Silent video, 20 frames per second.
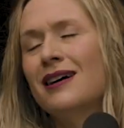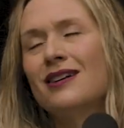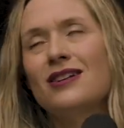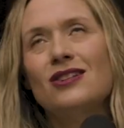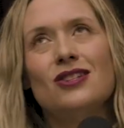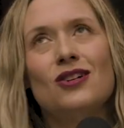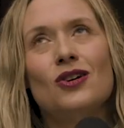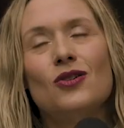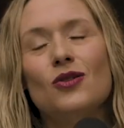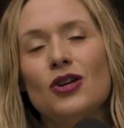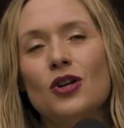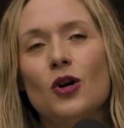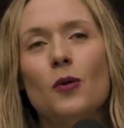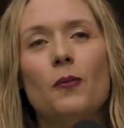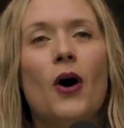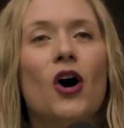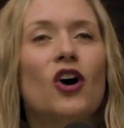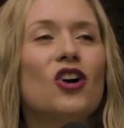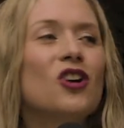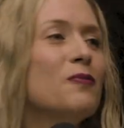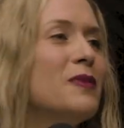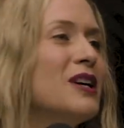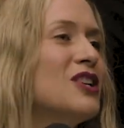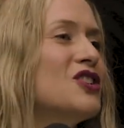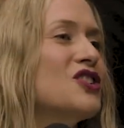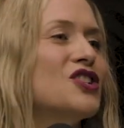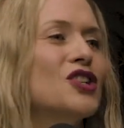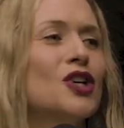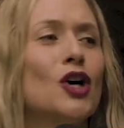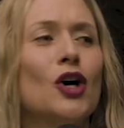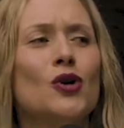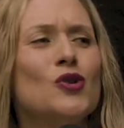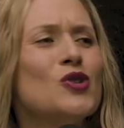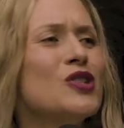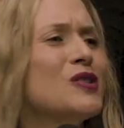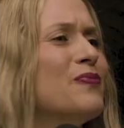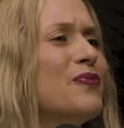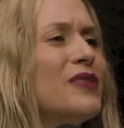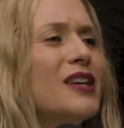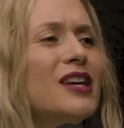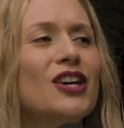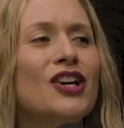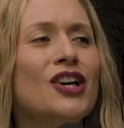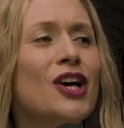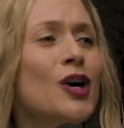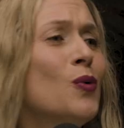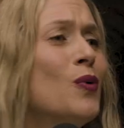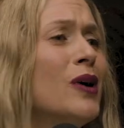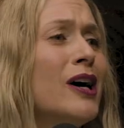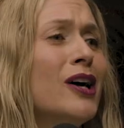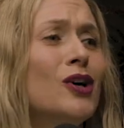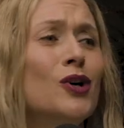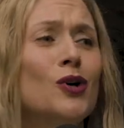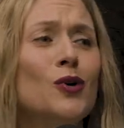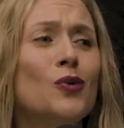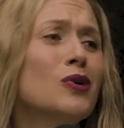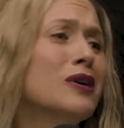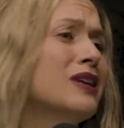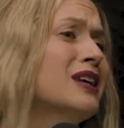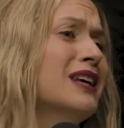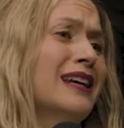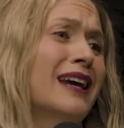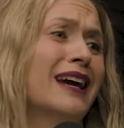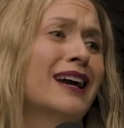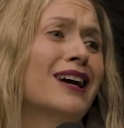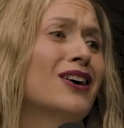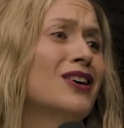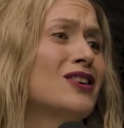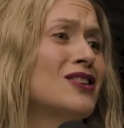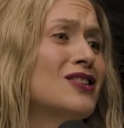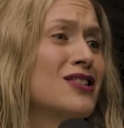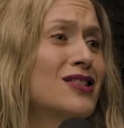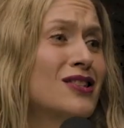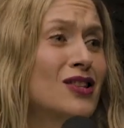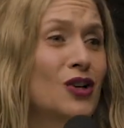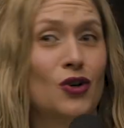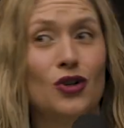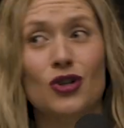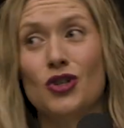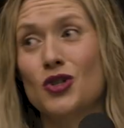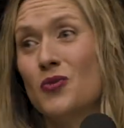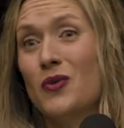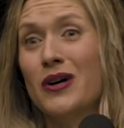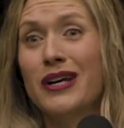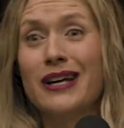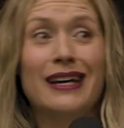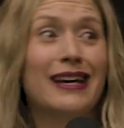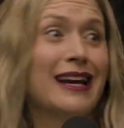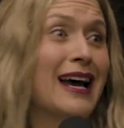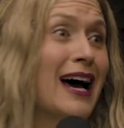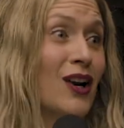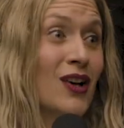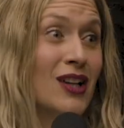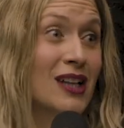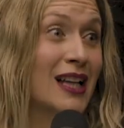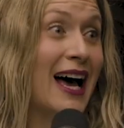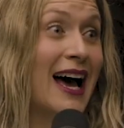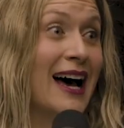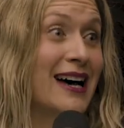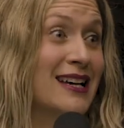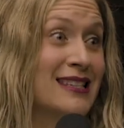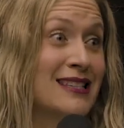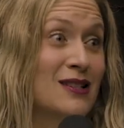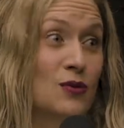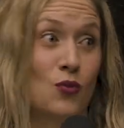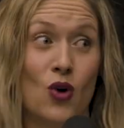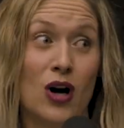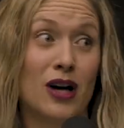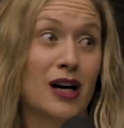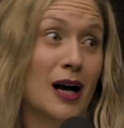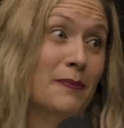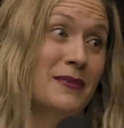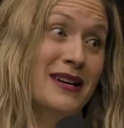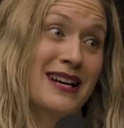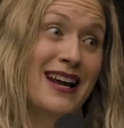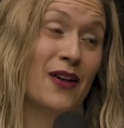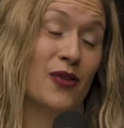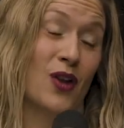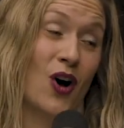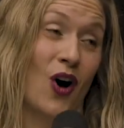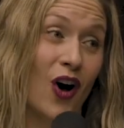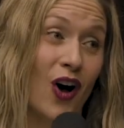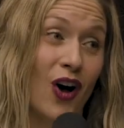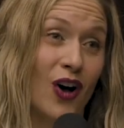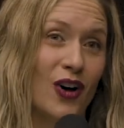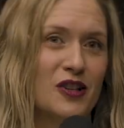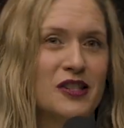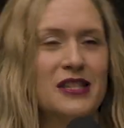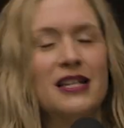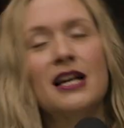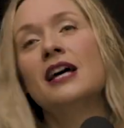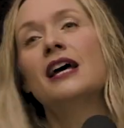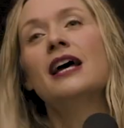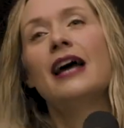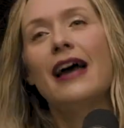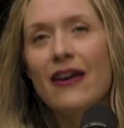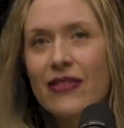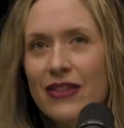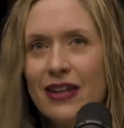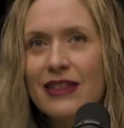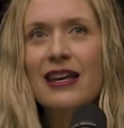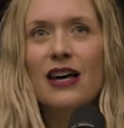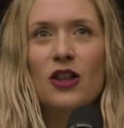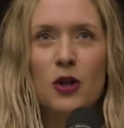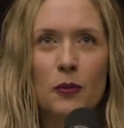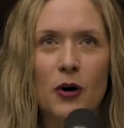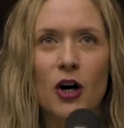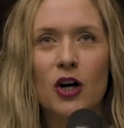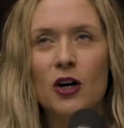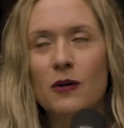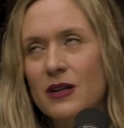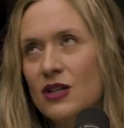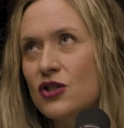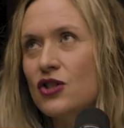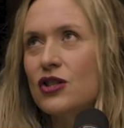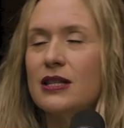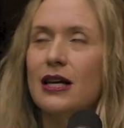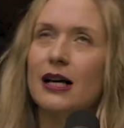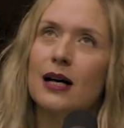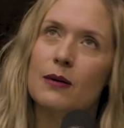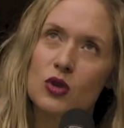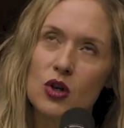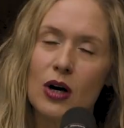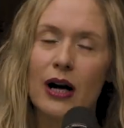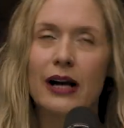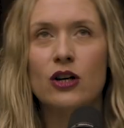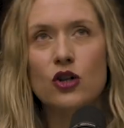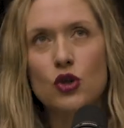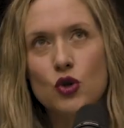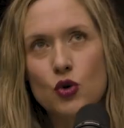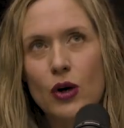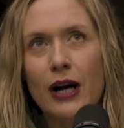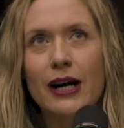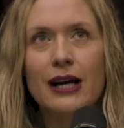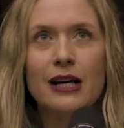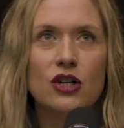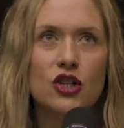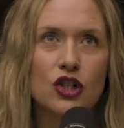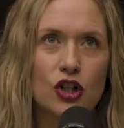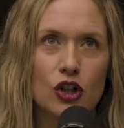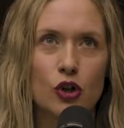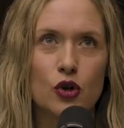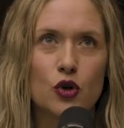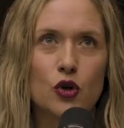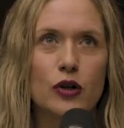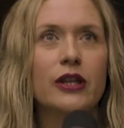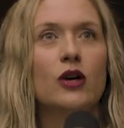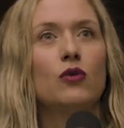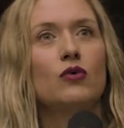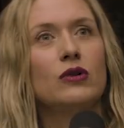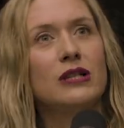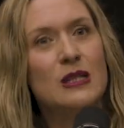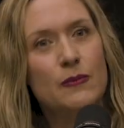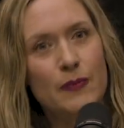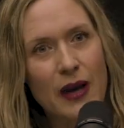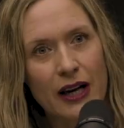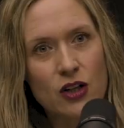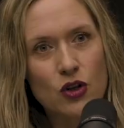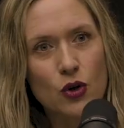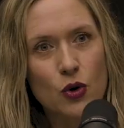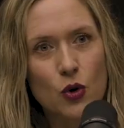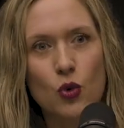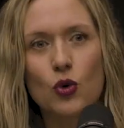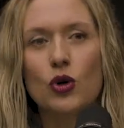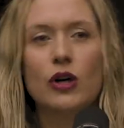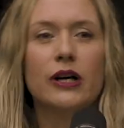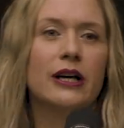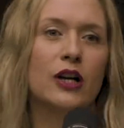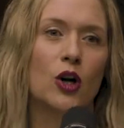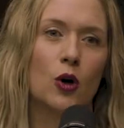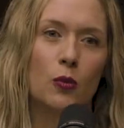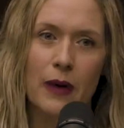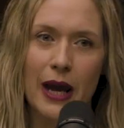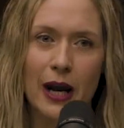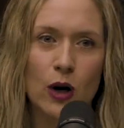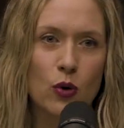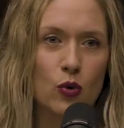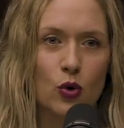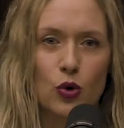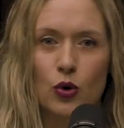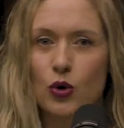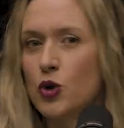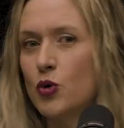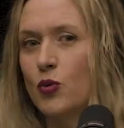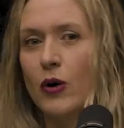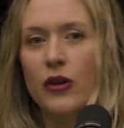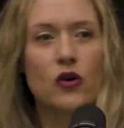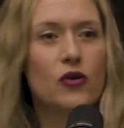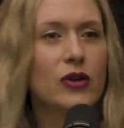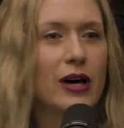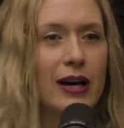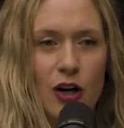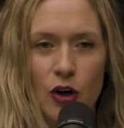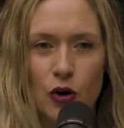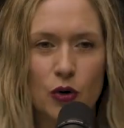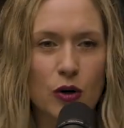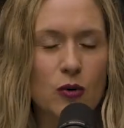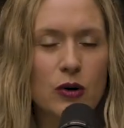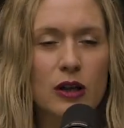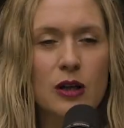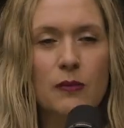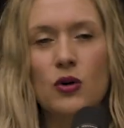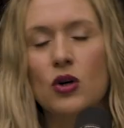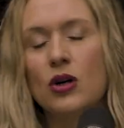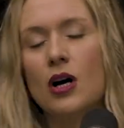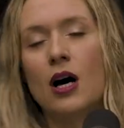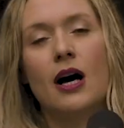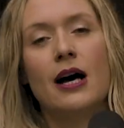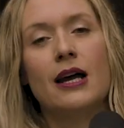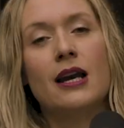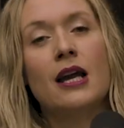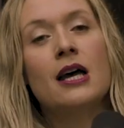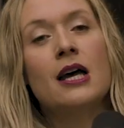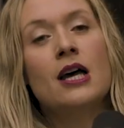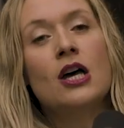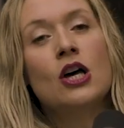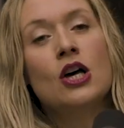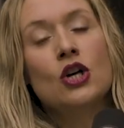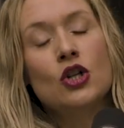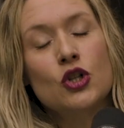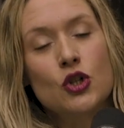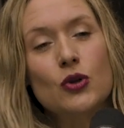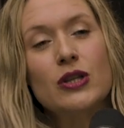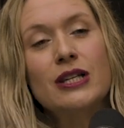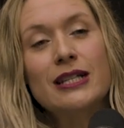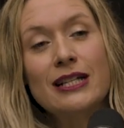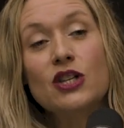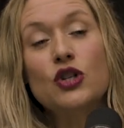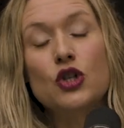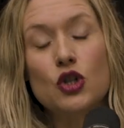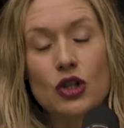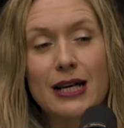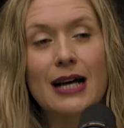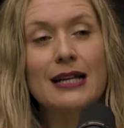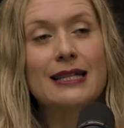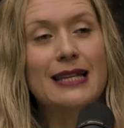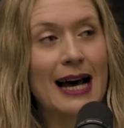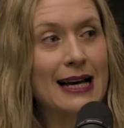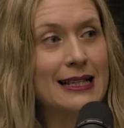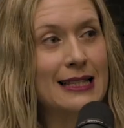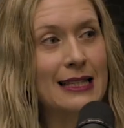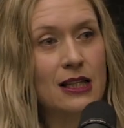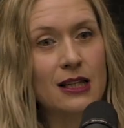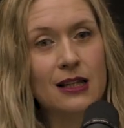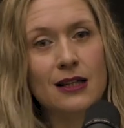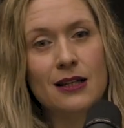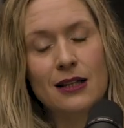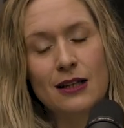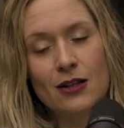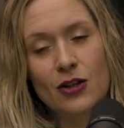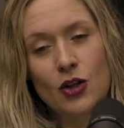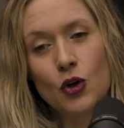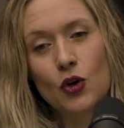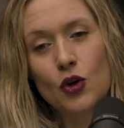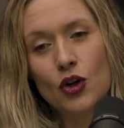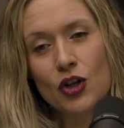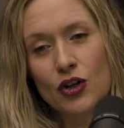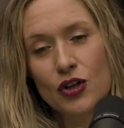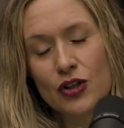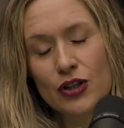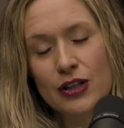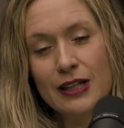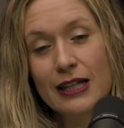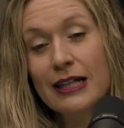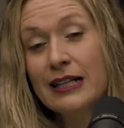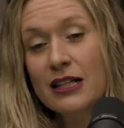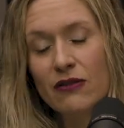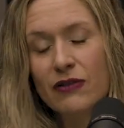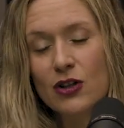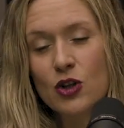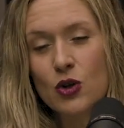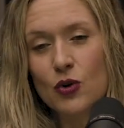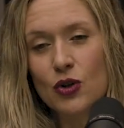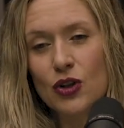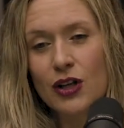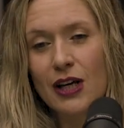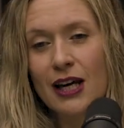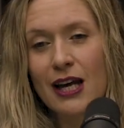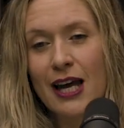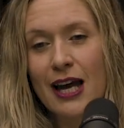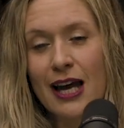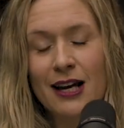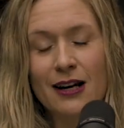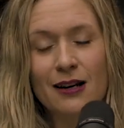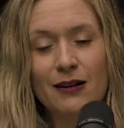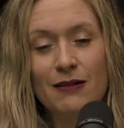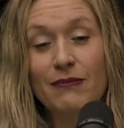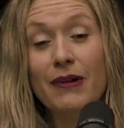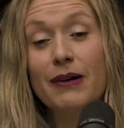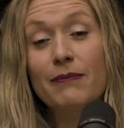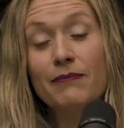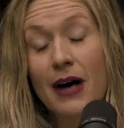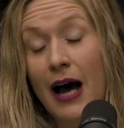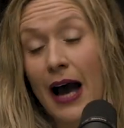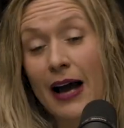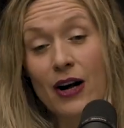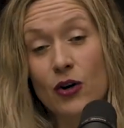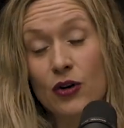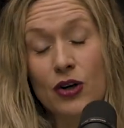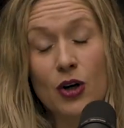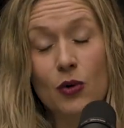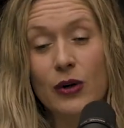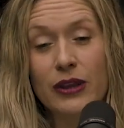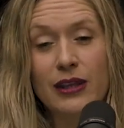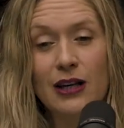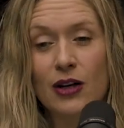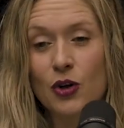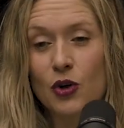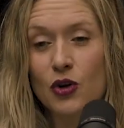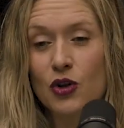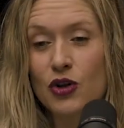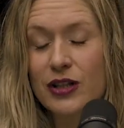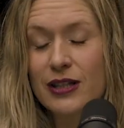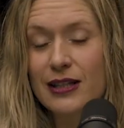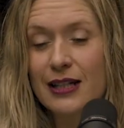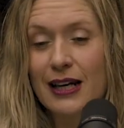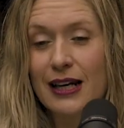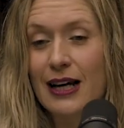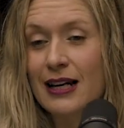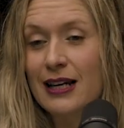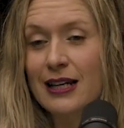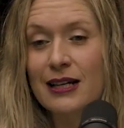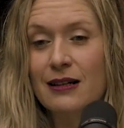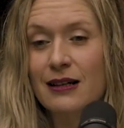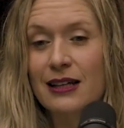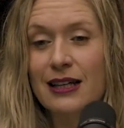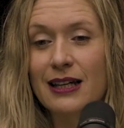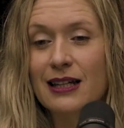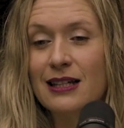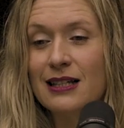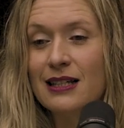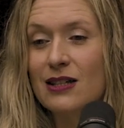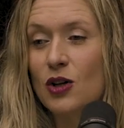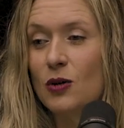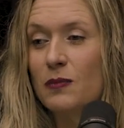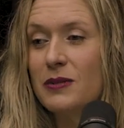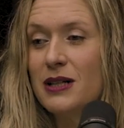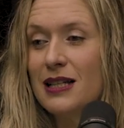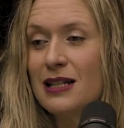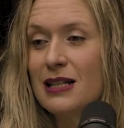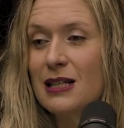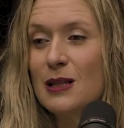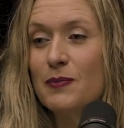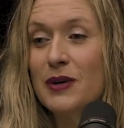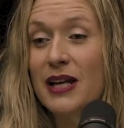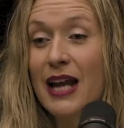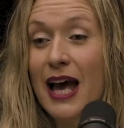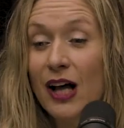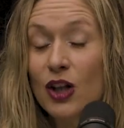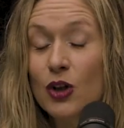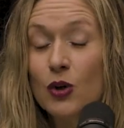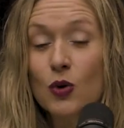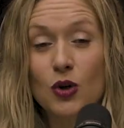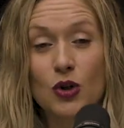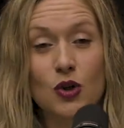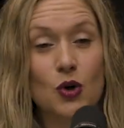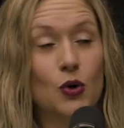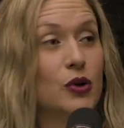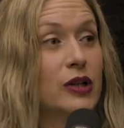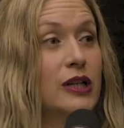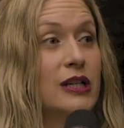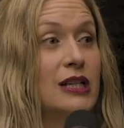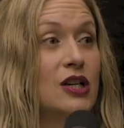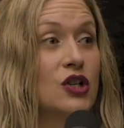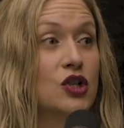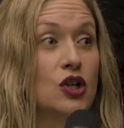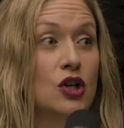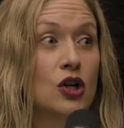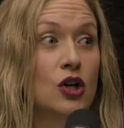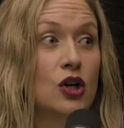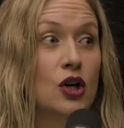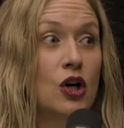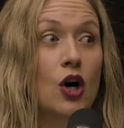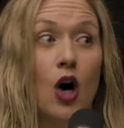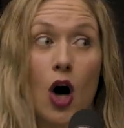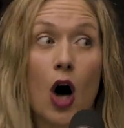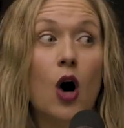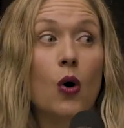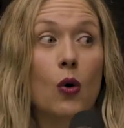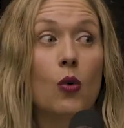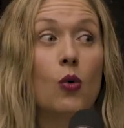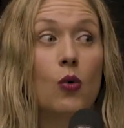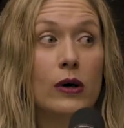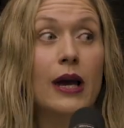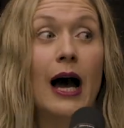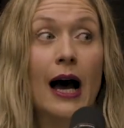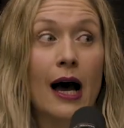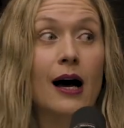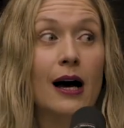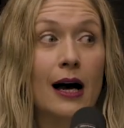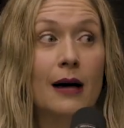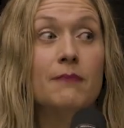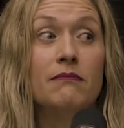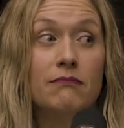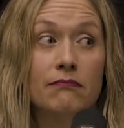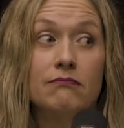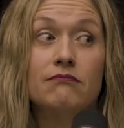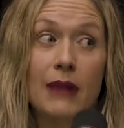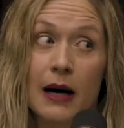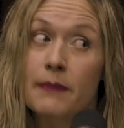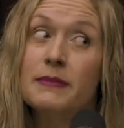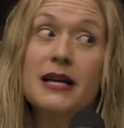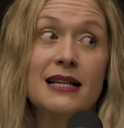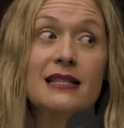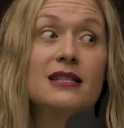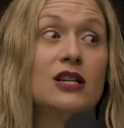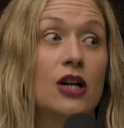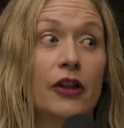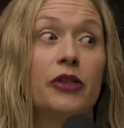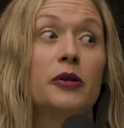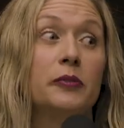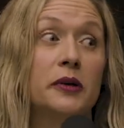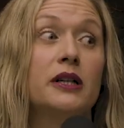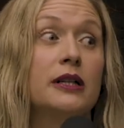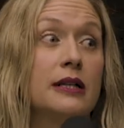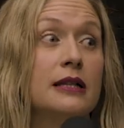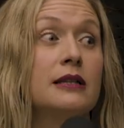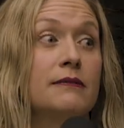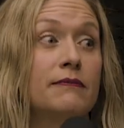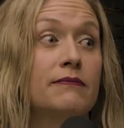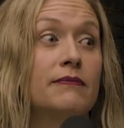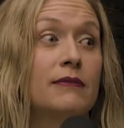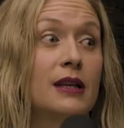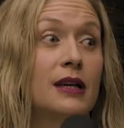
So, you know, part of me just goes, you know what? Who really cares? The girls want to get out of class and walk up and down the halls. And then the other part of me is just like, I'm trying to train children that respect authority and obey rules, whether they agree with them or not. So the teacher does ask the girls individually, and I don't know what the other girls said. I didn't get into their business. But Eleanor told the teacher, oh, yeah, I'm testing on the books.